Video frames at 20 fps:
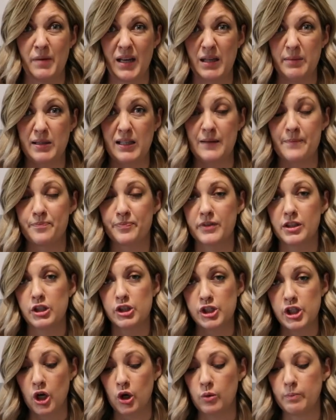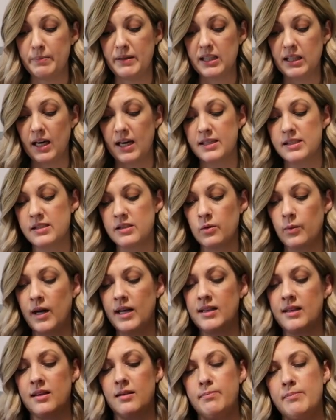baby. So because of the
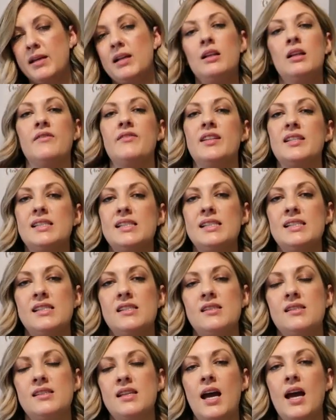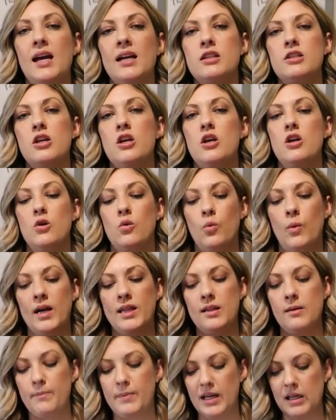way that the middle of this is designed,
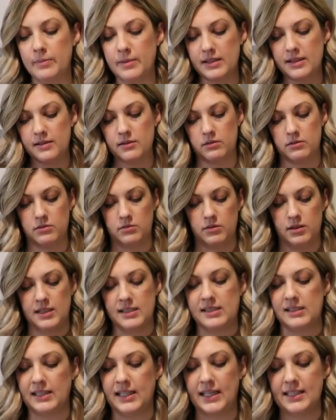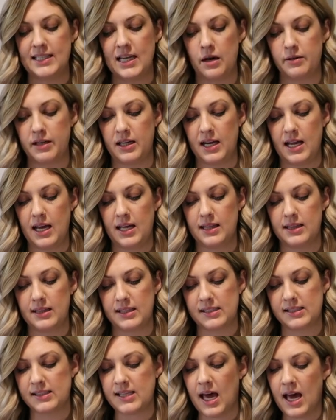when the baby is laid down in it.
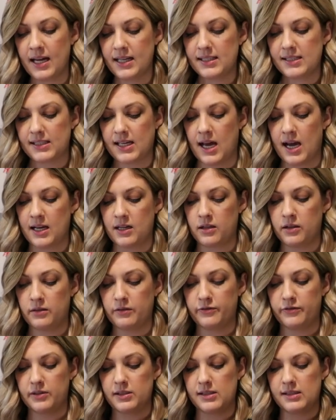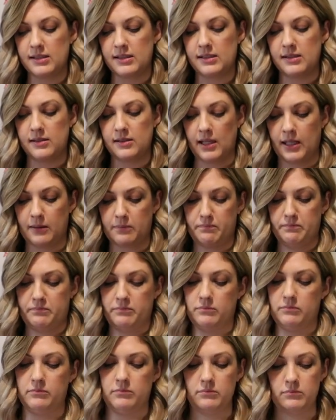The sides kind of like
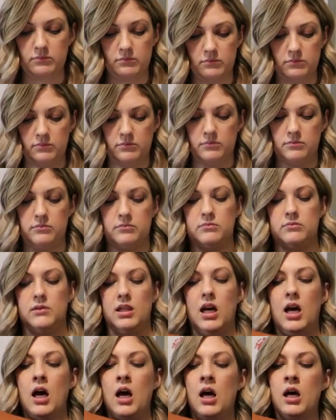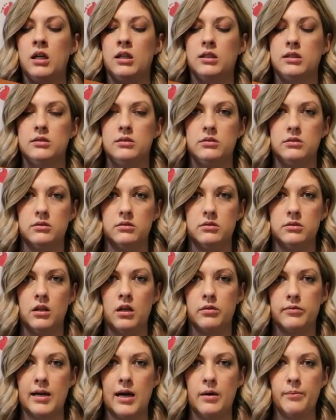hug
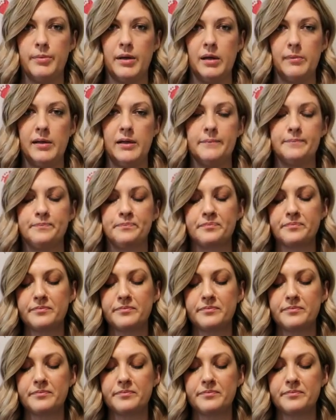around baby.